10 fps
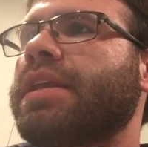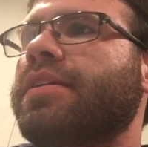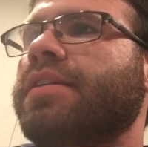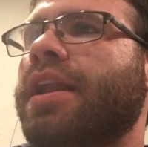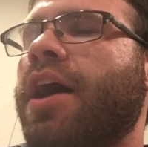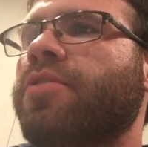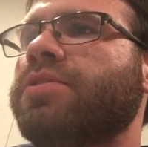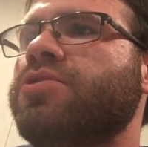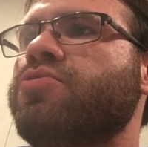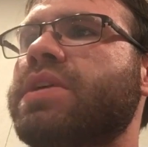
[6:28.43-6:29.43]

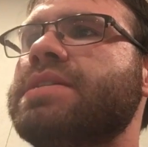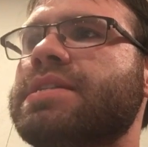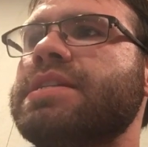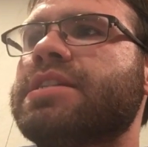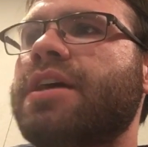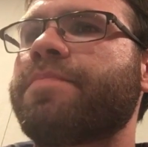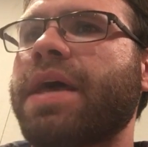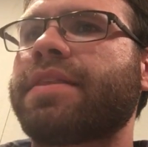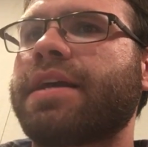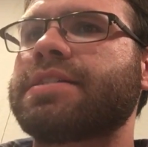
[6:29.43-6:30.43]
You can see
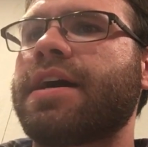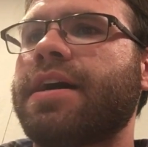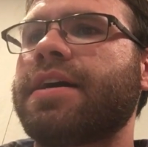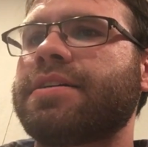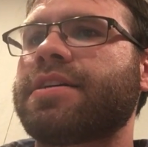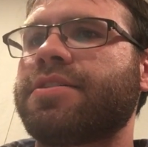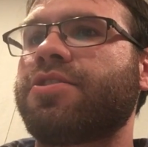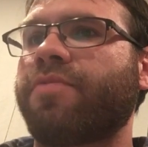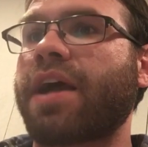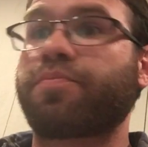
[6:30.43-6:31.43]
something that is a
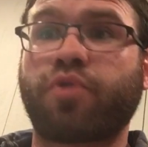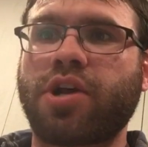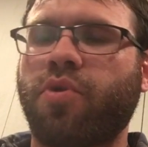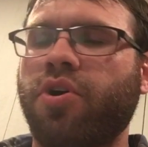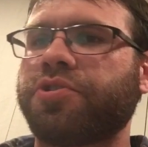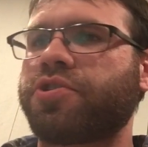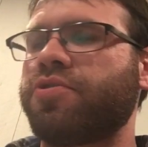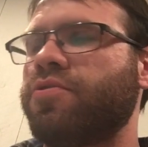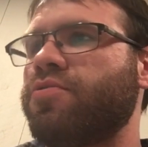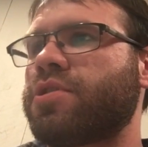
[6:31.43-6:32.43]
direct prequel
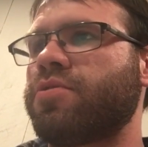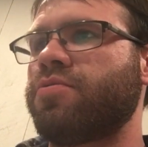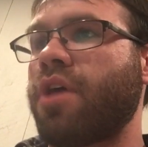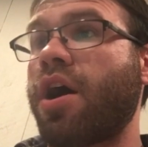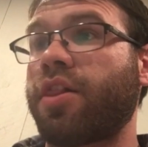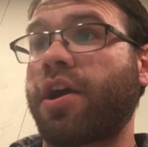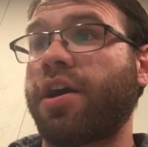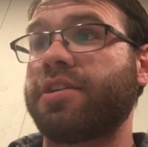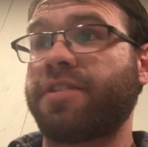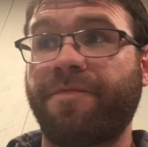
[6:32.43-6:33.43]
to the
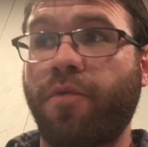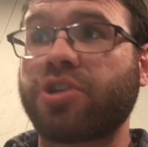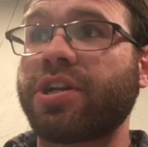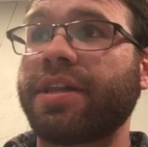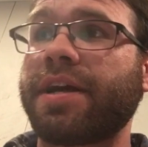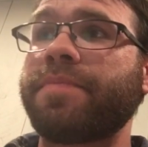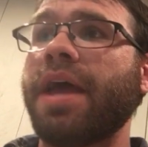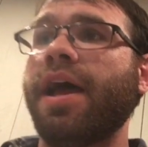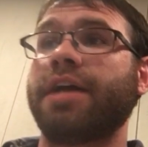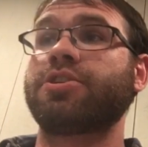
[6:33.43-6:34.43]
Holocaust, unfortunately.
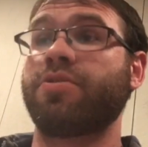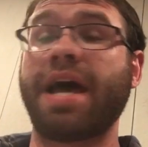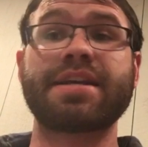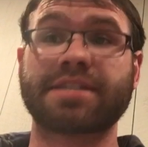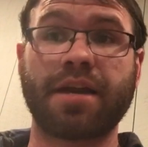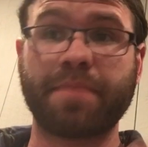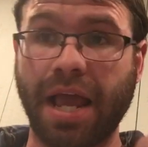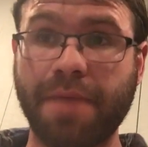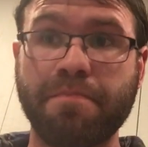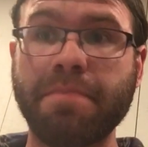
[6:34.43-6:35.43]
And so that is going to be
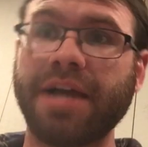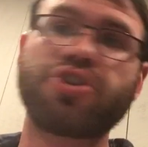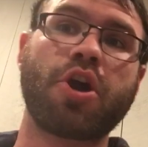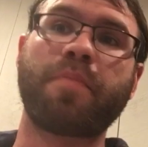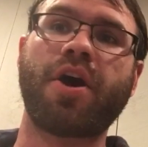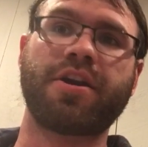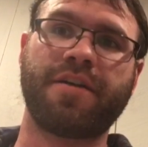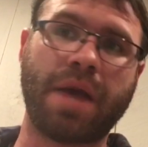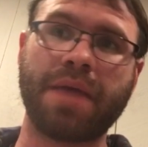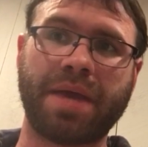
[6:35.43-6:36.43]
a major part
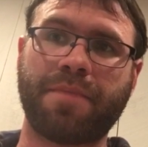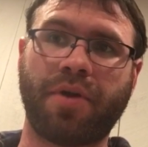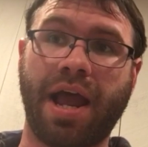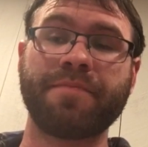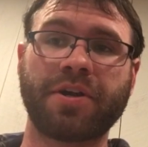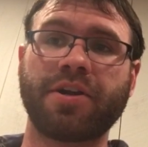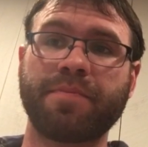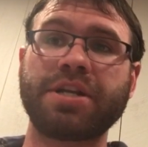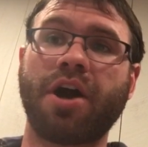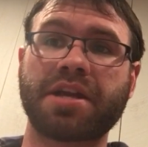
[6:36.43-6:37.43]
of my paper. I am going to
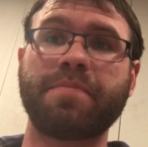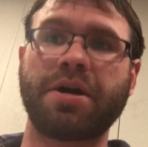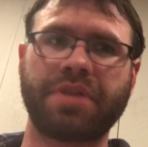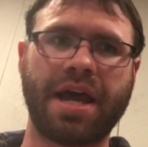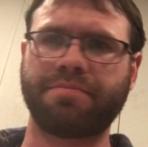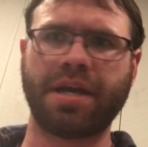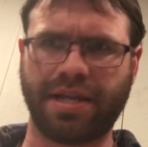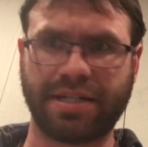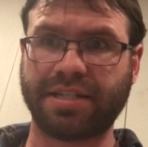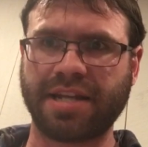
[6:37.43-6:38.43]
be talking about that
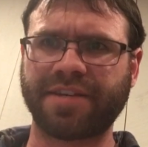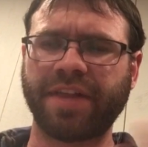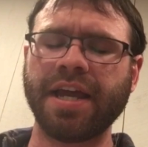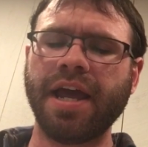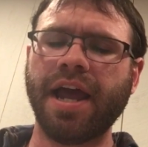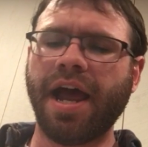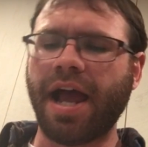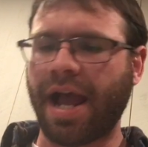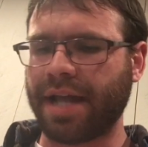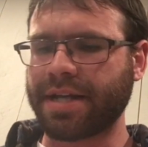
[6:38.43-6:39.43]
extensively.
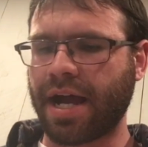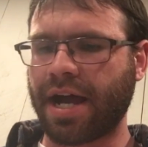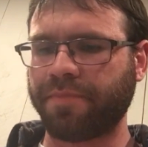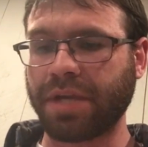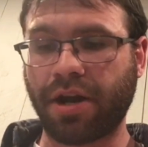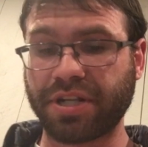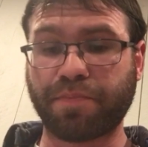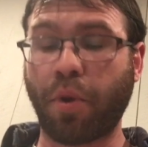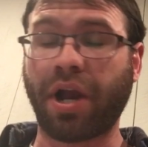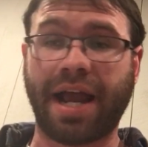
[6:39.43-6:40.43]
And, this
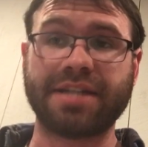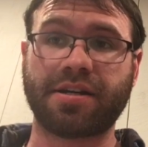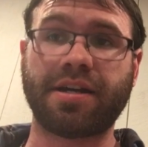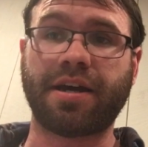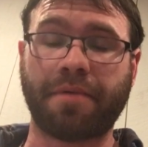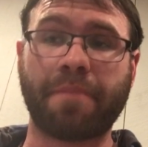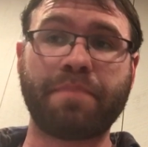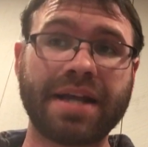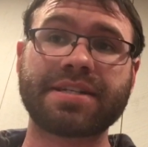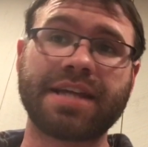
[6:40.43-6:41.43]
book has a
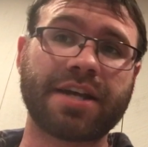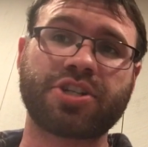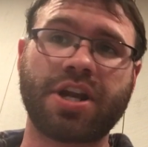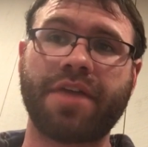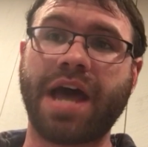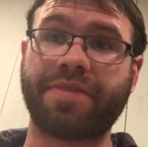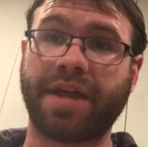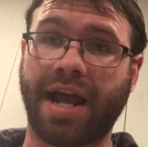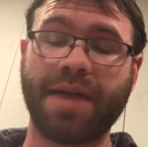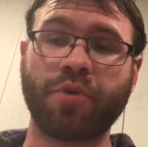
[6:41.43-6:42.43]
big section on that
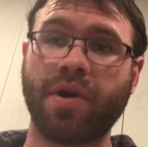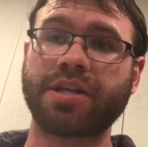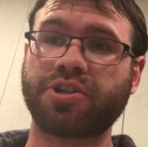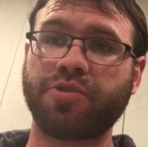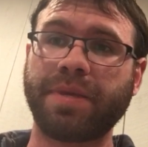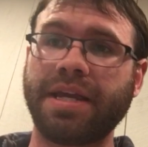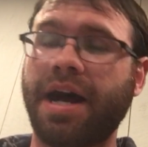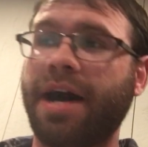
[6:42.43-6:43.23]
I am going to be